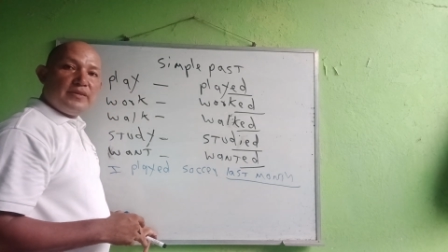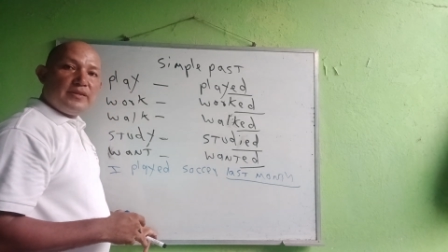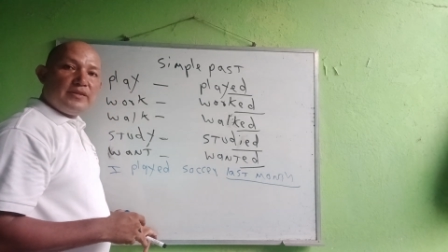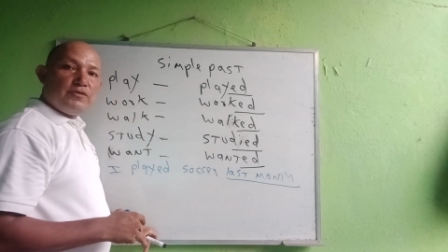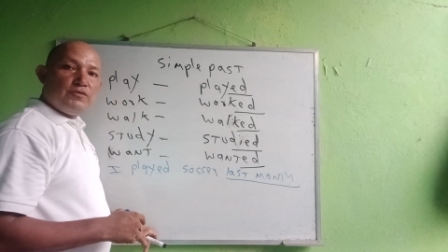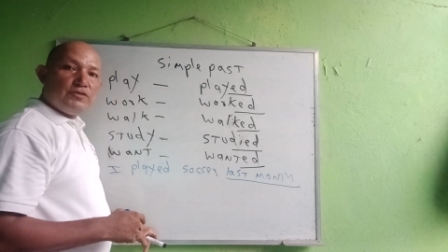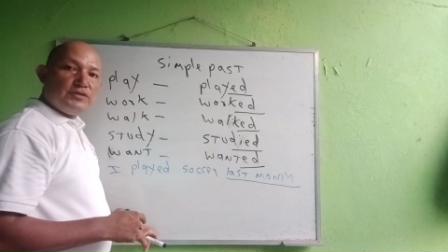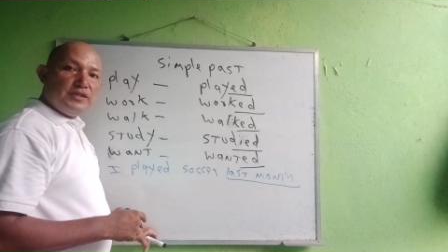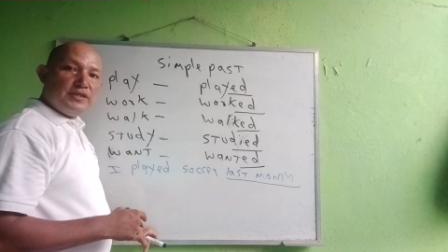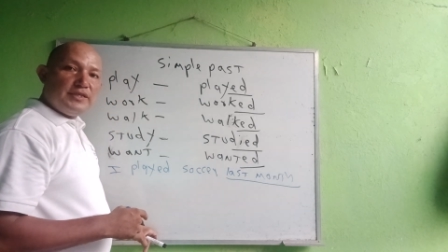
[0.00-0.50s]

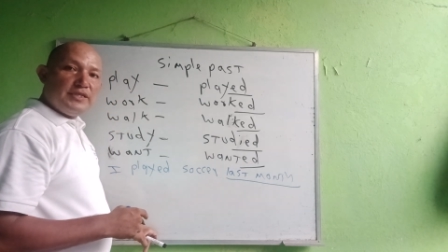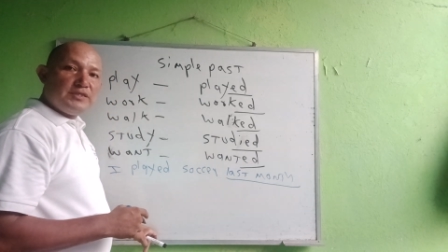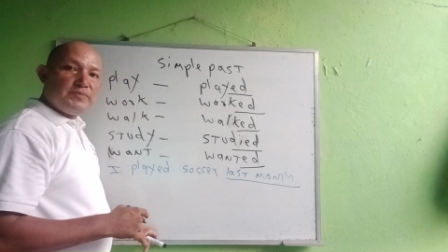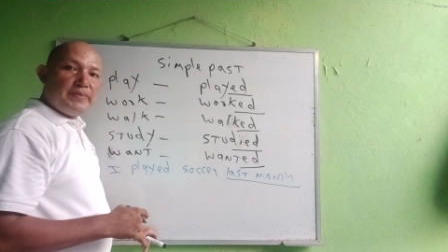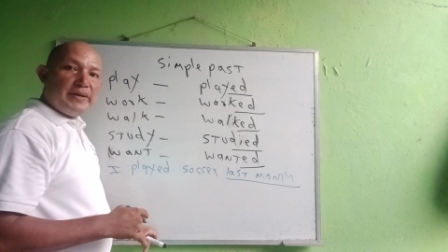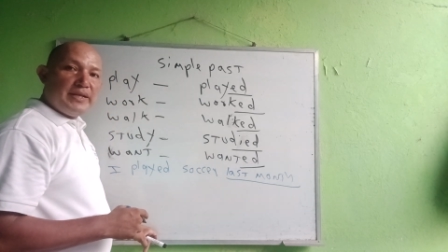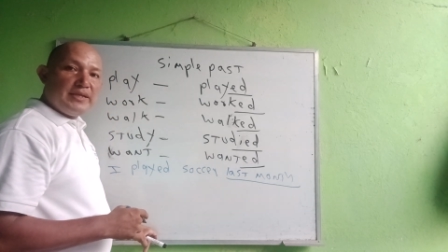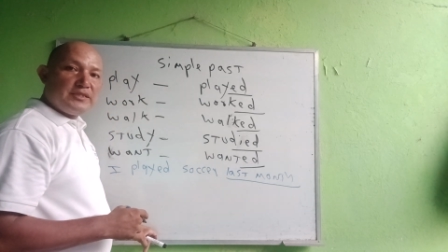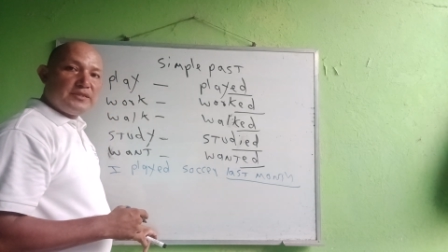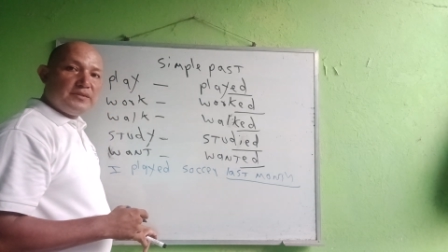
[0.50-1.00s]
using this
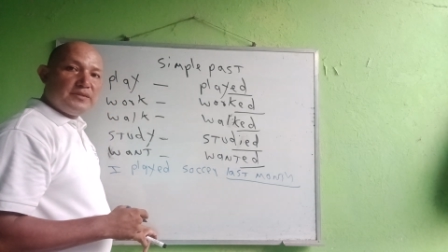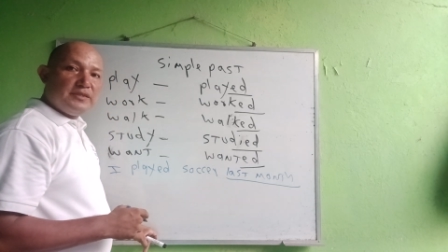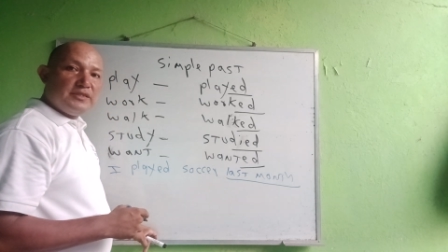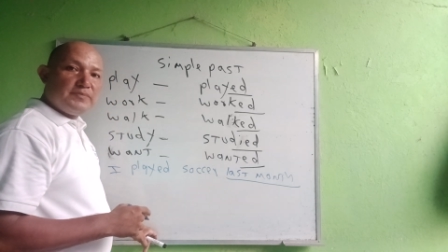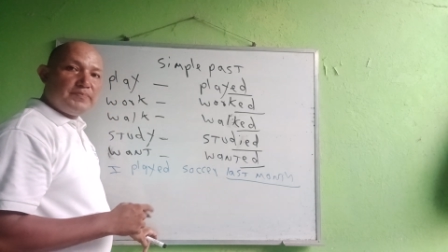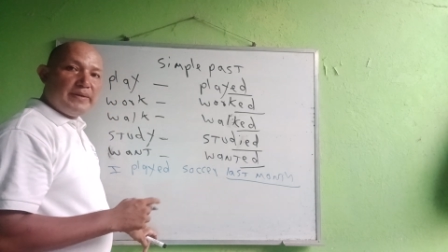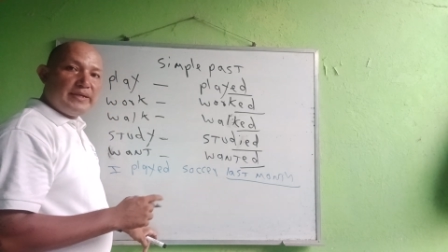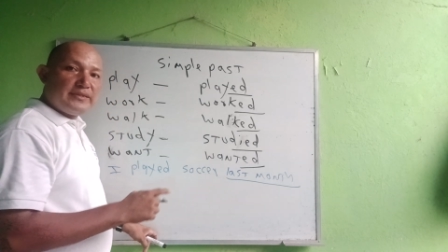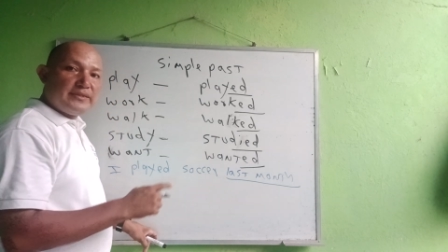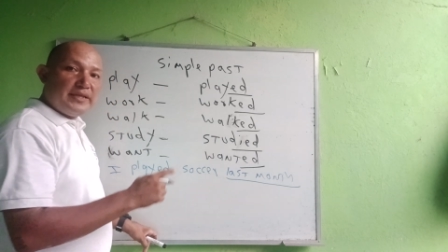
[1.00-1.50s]
past
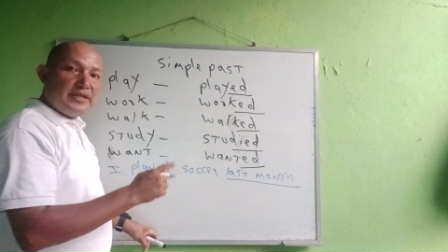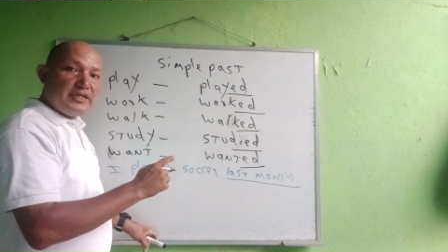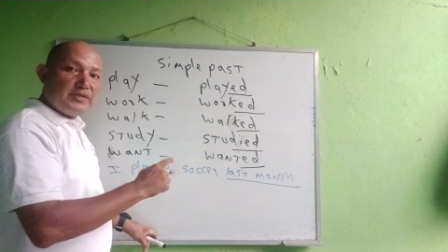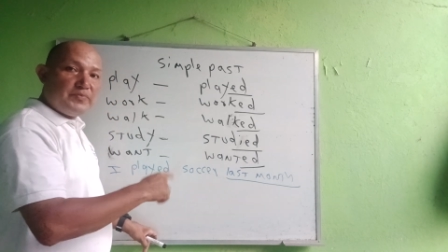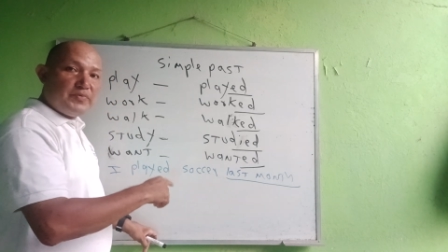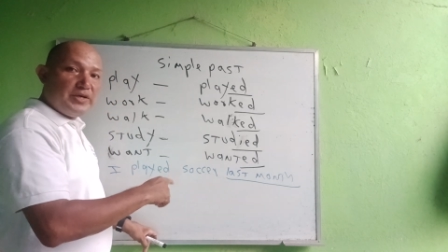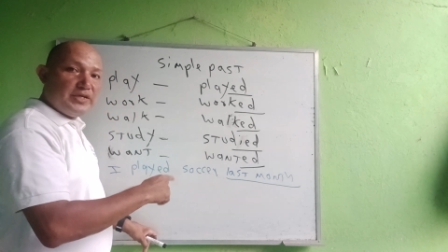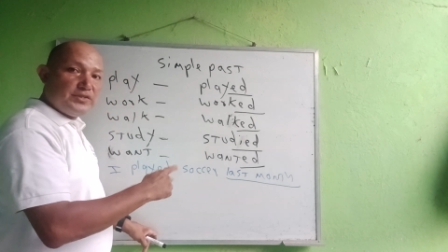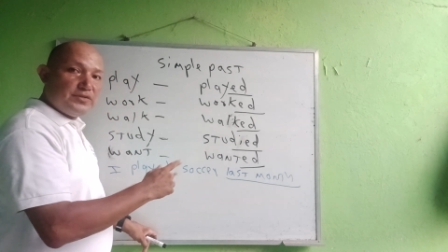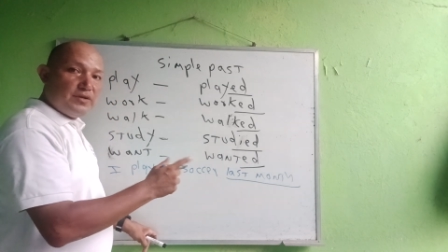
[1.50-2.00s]
tense
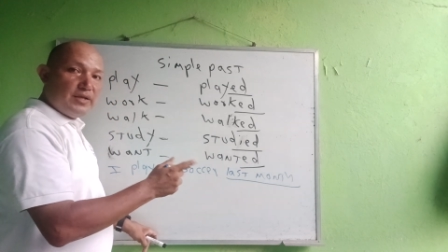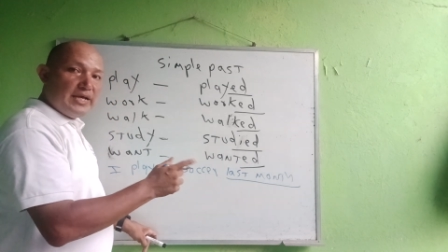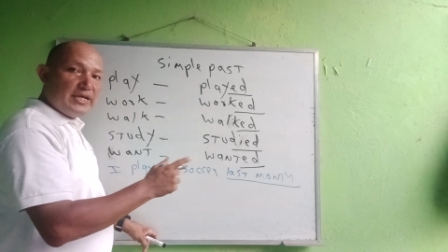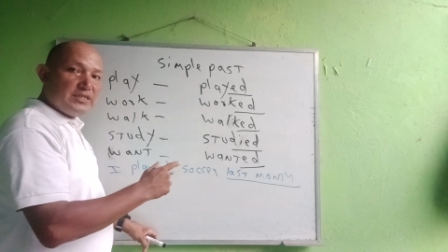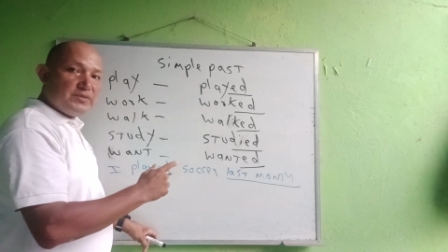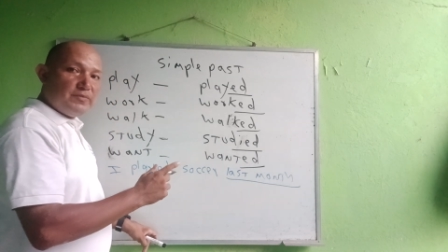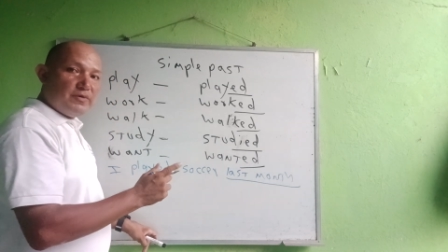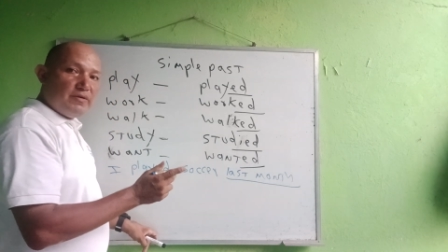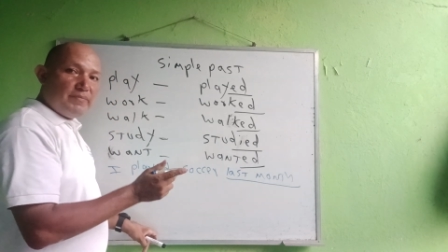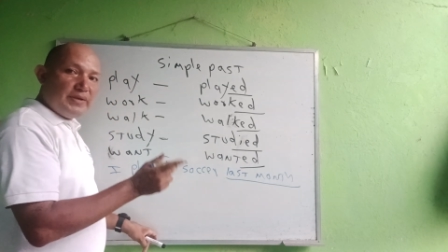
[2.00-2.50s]
expression
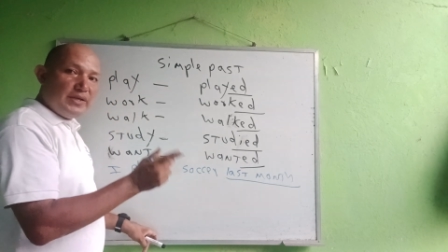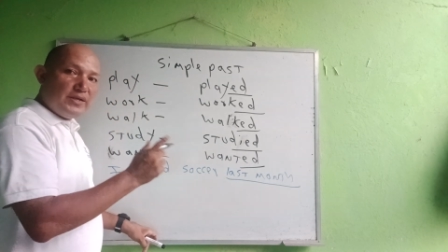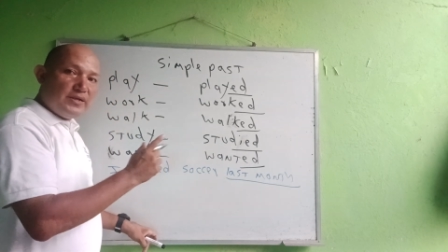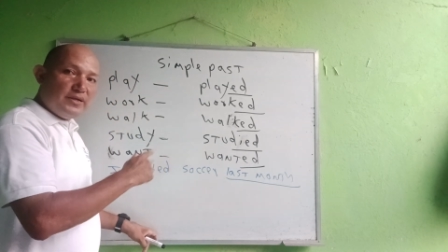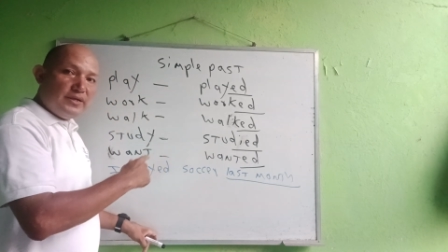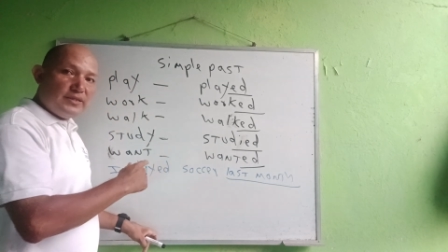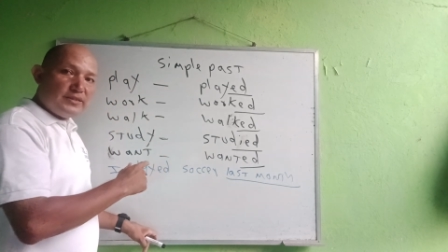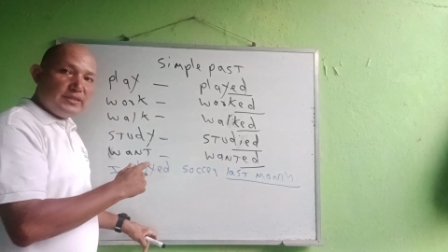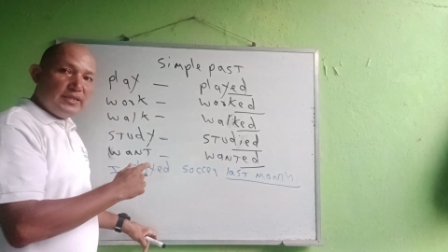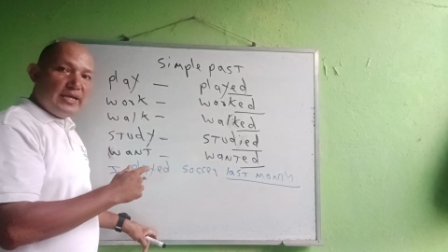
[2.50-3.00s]
last month
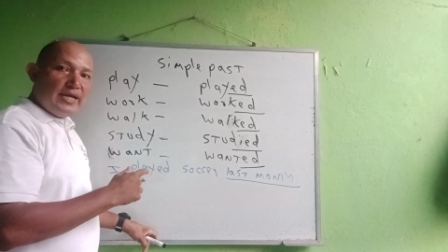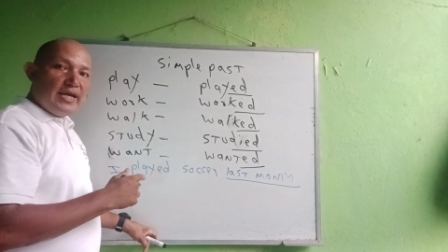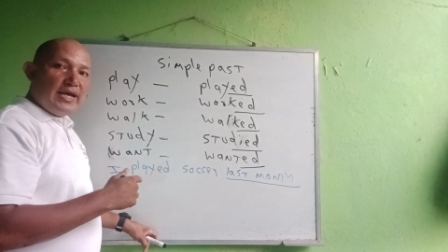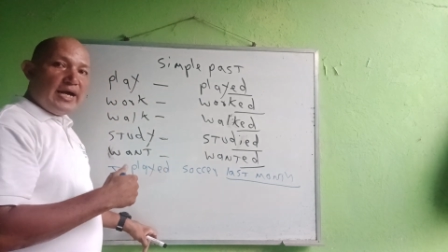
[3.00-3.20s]
because